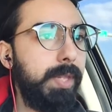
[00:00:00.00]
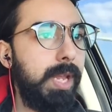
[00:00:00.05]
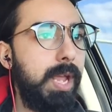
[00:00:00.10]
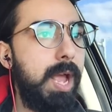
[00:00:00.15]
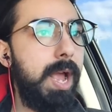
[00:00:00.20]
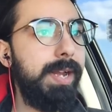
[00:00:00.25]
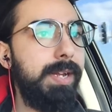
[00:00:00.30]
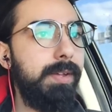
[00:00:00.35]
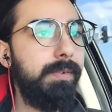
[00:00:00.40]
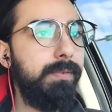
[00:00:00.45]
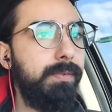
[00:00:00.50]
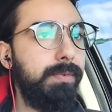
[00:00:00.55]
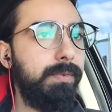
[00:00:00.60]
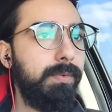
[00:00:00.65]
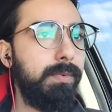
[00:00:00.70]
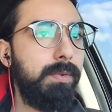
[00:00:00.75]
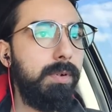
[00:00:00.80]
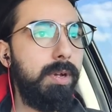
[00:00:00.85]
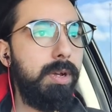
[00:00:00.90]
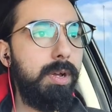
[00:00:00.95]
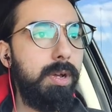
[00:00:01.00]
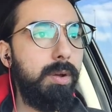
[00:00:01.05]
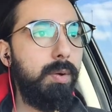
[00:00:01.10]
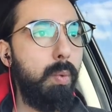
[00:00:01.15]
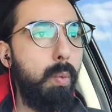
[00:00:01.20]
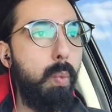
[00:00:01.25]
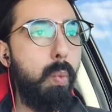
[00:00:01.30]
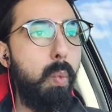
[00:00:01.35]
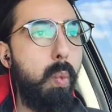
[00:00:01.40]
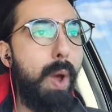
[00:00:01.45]
kind of
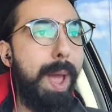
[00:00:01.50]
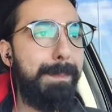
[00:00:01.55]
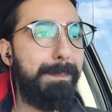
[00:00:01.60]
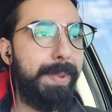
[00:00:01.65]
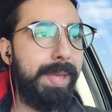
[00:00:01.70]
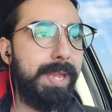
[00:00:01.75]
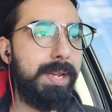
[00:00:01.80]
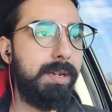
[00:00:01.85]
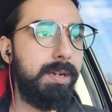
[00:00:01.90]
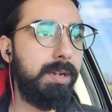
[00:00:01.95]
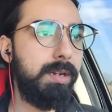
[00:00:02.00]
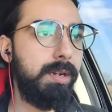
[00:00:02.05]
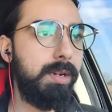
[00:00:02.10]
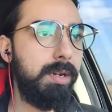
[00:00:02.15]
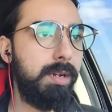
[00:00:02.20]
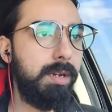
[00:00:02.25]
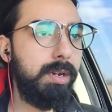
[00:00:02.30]
weapon